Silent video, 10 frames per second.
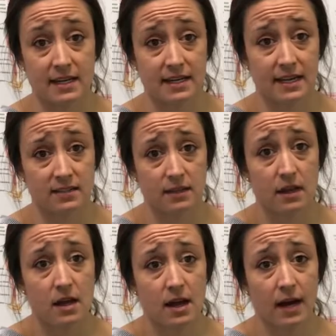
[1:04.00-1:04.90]
disc
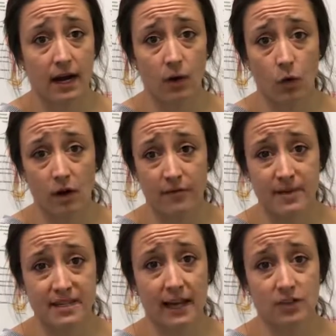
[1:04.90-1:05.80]
or have been
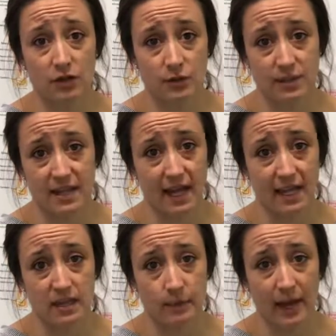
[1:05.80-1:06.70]
diagnosed with that in
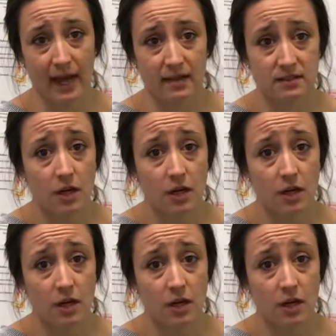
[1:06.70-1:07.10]
the past,